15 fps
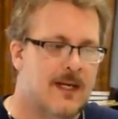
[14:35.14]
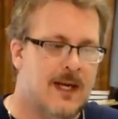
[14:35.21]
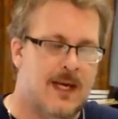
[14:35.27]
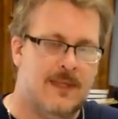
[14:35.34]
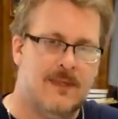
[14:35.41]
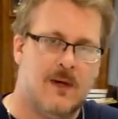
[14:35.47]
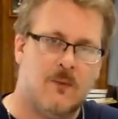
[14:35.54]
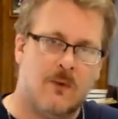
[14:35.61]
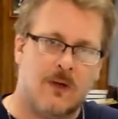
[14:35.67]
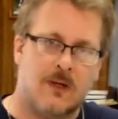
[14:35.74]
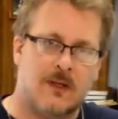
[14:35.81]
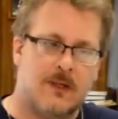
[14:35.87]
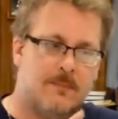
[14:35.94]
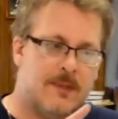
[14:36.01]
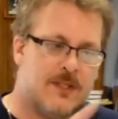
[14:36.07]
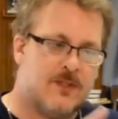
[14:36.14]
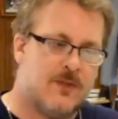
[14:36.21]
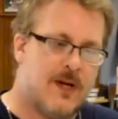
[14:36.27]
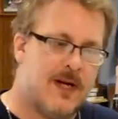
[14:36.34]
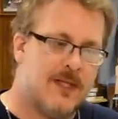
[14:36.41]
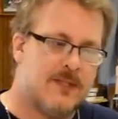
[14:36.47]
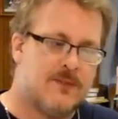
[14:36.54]
And then we're going to be
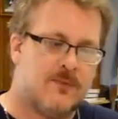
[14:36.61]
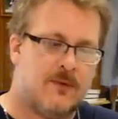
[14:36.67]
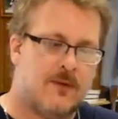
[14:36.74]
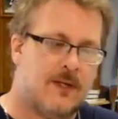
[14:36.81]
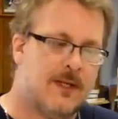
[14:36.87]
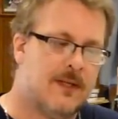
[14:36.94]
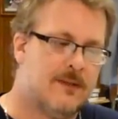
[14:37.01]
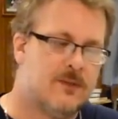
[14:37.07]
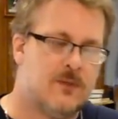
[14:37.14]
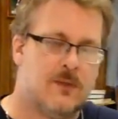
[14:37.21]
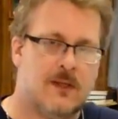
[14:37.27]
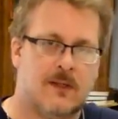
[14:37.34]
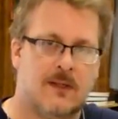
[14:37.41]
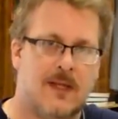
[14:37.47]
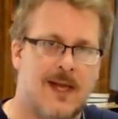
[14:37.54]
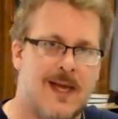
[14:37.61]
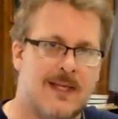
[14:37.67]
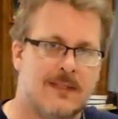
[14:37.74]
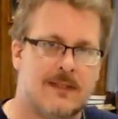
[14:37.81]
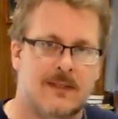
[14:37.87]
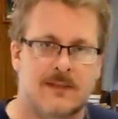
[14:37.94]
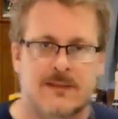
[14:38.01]
transferring it to a
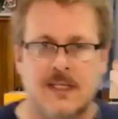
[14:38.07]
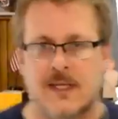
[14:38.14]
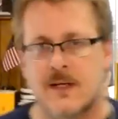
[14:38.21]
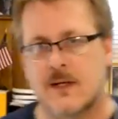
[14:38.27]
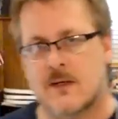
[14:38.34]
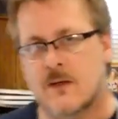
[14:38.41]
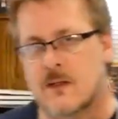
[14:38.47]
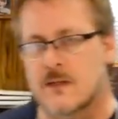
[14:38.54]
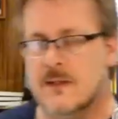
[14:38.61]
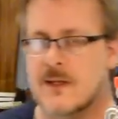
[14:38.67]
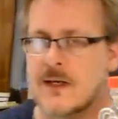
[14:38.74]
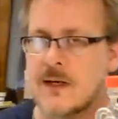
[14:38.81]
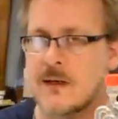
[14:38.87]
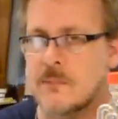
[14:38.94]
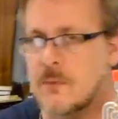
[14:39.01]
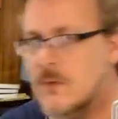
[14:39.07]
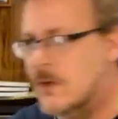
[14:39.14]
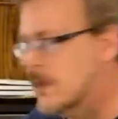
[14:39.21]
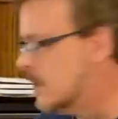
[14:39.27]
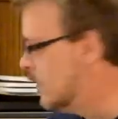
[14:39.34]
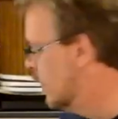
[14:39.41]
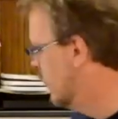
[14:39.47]
glass container called a carboy.